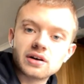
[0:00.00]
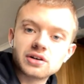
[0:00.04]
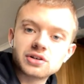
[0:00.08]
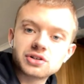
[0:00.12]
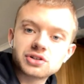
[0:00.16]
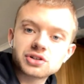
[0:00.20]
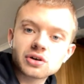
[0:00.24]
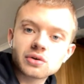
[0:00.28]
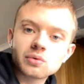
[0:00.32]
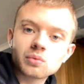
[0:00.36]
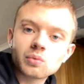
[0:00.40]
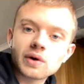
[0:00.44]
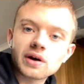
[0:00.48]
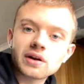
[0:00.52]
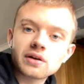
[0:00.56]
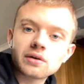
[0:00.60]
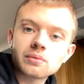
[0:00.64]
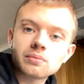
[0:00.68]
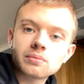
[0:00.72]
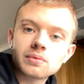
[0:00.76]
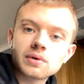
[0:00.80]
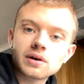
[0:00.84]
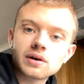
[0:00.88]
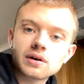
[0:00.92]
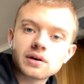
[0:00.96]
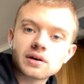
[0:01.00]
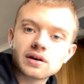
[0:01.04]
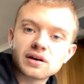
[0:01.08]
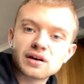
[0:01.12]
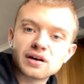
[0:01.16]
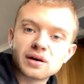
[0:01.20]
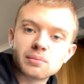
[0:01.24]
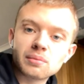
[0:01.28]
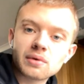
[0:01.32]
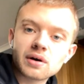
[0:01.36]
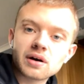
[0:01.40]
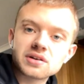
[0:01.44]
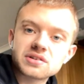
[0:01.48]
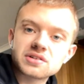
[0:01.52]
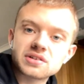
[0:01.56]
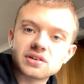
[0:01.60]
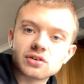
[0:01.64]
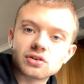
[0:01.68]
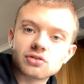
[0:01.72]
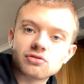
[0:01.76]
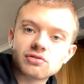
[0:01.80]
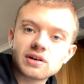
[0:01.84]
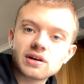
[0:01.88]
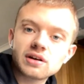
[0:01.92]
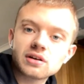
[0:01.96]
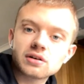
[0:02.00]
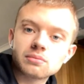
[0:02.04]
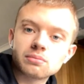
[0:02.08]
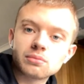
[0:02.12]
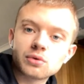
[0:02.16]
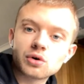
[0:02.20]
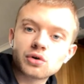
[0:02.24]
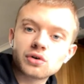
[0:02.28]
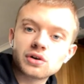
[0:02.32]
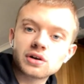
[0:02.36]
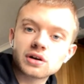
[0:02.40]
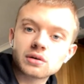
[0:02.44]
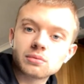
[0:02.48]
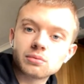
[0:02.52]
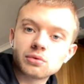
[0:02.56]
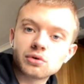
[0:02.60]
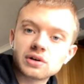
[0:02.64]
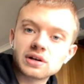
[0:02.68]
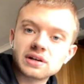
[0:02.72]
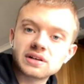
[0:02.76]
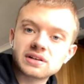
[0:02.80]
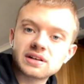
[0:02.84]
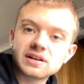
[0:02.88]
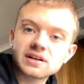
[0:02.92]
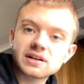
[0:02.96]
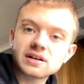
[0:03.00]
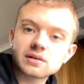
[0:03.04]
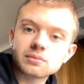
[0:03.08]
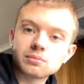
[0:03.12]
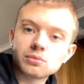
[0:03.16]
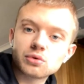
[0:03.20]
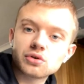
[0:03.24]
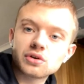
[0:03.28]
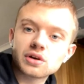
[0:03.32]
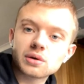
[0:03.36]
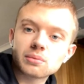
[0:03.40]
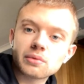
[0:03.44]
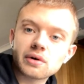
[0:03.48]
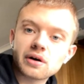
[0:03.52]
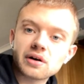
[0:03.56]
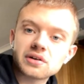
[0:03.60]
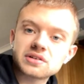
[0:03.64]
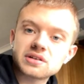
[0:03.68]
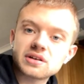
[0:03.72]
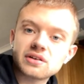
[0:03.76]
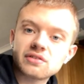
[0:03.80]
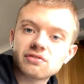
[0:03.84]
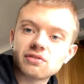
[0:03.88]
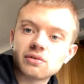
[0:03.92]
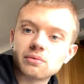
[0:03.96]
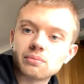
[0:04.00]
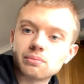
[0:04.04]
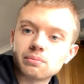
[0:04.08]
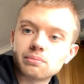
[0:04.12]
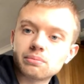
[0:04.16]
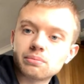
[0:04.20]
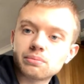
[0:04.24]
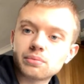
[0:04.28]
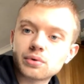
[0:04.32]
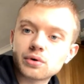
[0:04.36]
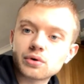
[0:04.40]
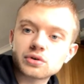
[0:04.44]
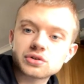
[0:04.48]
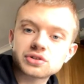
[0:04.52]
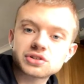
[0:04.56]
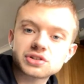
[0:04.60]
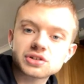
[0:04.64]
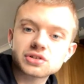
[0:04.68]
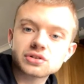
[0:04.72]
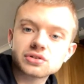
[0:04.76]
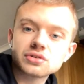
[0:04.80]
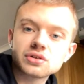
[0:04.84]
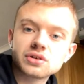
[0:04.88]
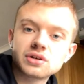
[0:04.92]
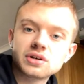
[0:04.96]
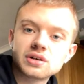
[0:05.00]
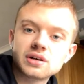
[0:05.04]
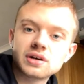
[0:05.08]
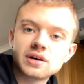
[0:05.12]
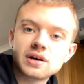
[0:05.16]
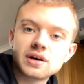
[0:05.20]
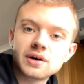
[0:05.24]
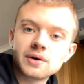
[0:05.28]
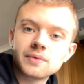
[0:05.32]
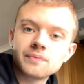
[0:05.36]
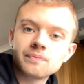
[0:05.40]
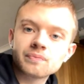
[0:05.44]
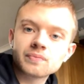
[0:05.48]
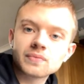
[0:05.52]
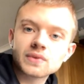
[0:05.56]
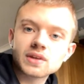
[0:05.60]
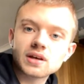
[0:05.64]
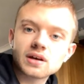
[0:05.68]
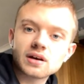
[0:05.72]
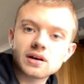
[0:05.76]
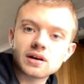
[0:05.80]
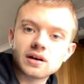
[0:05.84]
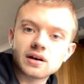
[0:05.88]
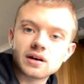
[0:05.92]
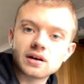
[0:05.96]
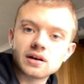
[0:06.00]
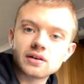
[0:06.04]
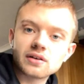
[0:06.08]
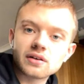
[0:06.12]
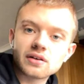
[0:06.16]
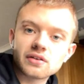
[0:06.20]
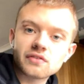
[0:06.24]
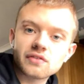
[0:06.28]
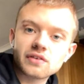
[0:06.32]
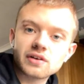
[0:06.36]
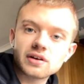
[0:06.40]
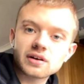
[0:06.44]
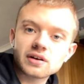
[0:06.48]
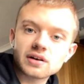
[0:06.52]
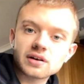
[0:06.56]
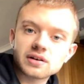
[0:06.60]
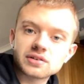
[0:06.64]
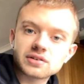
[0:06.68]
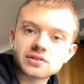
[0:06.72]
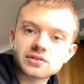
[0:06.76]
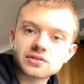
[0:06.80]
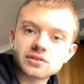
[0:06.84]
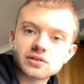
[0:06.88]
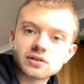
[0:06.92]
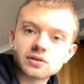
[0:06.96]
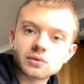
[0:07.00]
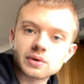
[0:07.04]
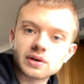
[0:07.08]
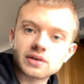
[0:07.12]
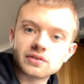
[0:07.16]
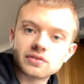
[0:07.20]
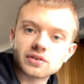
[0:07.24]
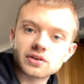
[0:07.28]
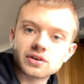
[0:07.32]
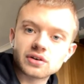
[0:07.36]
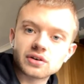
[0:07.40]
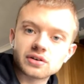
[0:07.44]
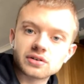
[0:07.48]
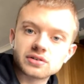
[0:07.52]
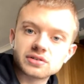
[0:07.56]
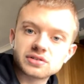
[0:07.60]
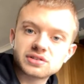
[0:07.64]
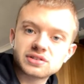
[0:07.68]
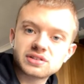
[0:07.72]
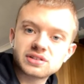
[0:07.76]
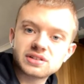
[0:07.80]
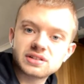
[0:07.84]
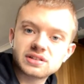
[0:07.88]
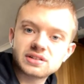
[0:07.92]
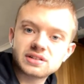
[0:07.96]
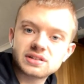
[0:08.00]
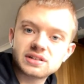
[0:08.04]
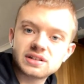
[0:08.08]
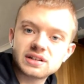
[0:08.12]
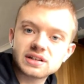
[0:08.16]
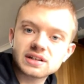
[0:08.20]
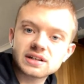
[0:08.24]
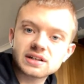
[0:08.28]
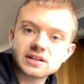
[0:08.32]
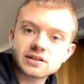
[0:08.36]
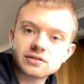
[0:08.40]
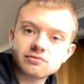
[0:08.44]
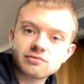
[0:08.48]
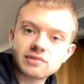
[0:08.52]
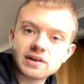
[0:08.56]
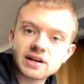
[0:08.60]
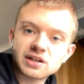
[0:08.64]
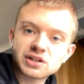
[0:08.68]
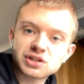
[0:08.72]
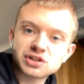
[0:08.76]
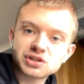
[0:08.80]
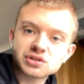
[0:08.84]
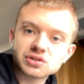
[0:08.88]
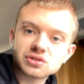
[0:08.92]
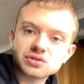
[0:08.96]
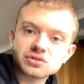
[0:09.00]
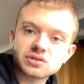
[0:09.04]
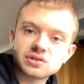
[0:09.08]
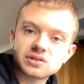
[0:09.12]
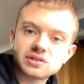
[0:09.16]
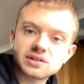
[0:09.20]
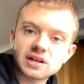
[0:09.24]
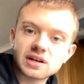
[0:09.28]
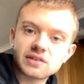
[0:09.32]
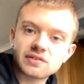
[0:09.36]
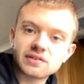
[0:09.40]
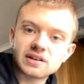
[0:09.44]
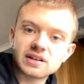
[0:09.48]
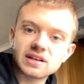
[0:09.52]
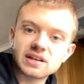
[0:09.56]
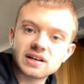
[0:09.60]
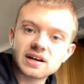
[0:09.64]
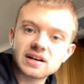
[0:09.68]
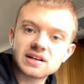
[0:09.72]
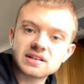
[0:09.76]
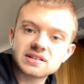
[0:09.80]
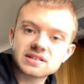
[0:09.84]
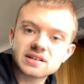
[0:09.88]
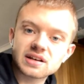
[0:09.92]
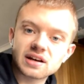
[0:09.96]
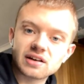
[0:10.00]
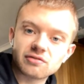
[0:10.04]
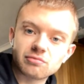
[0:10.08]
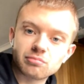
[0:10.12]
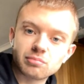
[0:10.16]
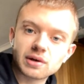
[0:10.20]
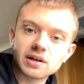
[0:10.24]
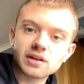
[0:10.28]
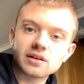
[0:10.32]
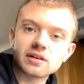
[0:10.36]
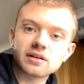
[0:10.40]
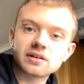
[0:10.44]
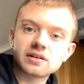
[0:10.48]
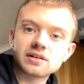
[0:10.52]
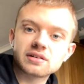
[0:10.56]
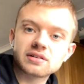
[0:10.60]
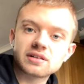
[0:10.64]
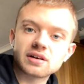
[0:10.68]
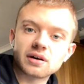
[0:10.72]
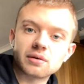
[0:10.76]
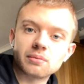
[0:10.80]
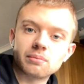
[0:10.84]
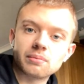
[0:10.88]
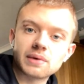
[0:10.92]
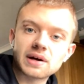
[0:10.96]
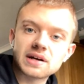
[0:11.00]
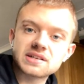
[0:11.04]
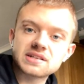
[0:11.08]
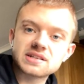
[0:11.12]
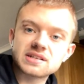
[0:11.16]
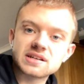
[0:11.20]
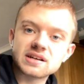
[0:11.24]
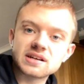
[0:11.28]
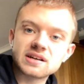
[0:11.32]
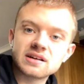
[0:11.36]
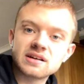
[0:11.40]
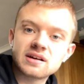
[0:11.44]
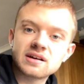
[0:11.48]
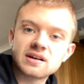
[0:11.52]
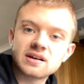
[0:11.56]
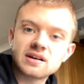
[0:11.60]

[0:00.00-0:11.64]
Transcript: John Wenham. Martin Green, good morning. Good morning, Digger. Good morning, Martin, from Portugal. I think I saw we've got Digger, Rachel, David Yates, Kev Miller, Tom Betty.